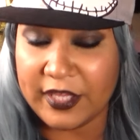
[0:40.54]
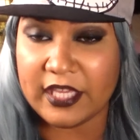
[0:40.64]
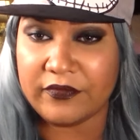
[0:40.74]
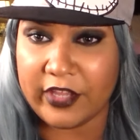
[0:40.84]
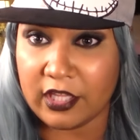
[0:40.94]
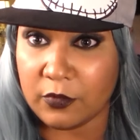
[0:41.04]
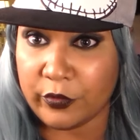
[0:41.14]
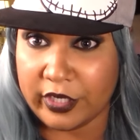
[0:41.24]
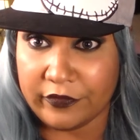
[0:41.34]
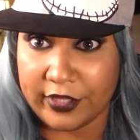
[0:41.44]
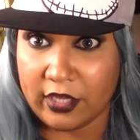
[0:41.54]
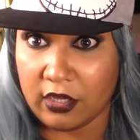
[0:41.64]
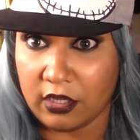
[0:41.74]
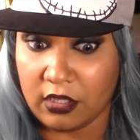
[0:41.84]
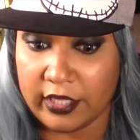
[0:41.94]
being available whenever they
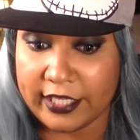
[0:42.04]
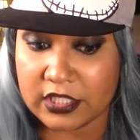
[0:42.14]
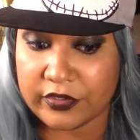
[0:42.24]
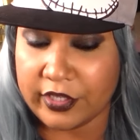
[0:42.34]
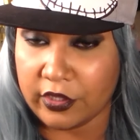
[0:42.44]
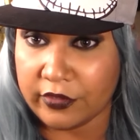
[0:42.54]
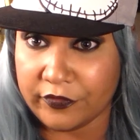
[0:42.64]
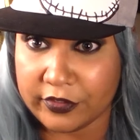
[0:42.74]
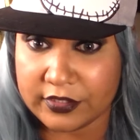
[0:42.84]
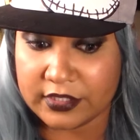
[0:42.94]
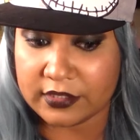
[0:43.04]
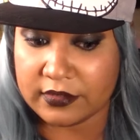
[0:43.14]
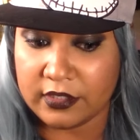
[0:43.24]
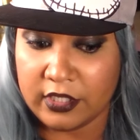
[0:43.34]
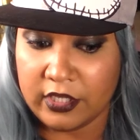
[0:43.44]
call, answering on the first
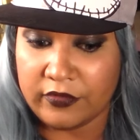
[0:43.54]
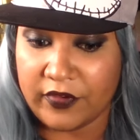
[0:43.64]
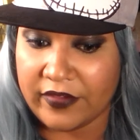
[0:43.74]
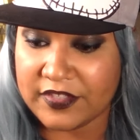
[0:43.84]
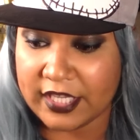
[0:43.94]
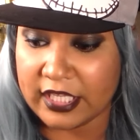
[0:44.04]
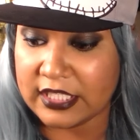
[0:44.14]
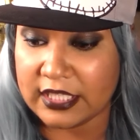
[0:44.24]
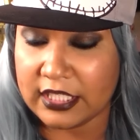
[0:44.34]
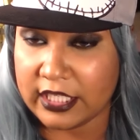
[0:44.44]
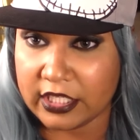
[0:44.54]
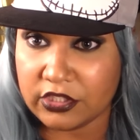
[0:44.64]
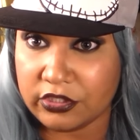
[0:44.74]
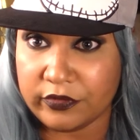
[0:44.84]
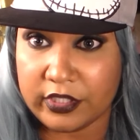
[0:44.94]
five seconds that they
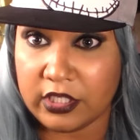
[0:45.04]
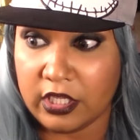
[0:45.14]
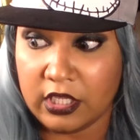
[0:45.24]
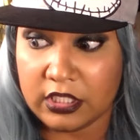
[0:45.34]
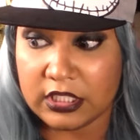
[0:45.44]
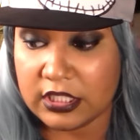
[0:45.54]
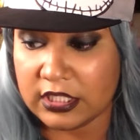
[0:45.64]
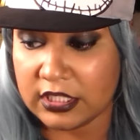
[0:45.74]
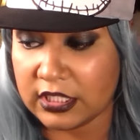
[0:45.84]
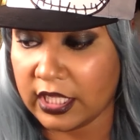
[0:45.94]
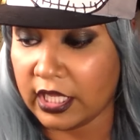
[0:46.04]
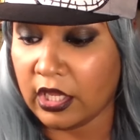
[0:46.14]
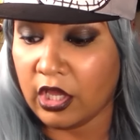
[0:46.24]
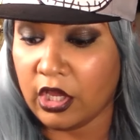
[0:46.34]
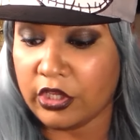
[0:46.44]
text you and this, this, this, and that,
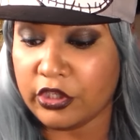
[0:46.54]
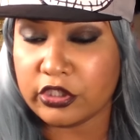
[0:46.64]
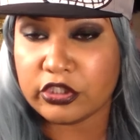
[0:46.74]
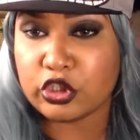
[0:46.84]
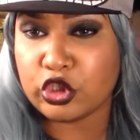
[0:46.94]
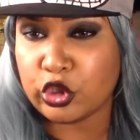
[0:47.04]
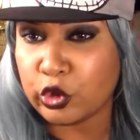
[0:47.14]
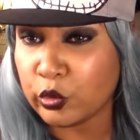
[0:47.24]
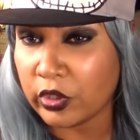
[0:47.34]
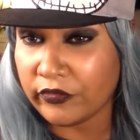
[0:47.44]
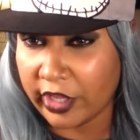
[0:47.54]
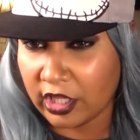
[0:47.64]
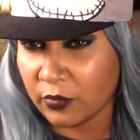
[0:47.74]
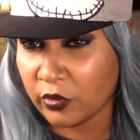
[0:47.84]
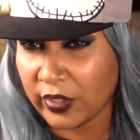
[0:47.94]
you're too
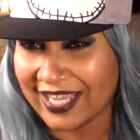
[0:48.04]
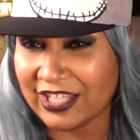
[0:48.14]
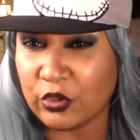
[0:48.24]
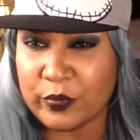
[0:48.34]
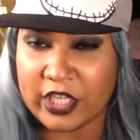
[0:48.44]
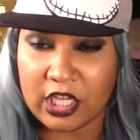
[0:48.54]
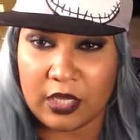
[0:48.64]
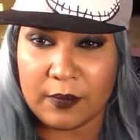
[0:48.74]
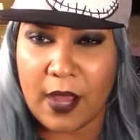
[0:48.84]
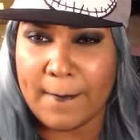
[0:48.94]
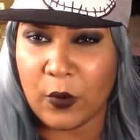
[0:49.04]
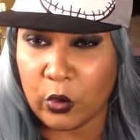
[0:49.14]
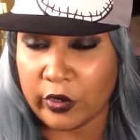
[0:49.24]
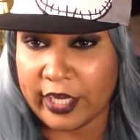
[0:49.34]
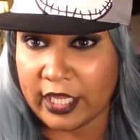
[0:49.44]
available and you become
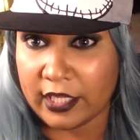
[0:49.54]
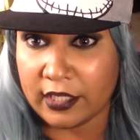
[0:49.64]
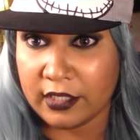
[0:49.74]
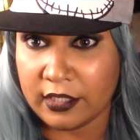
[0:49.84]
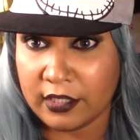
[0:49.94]
boring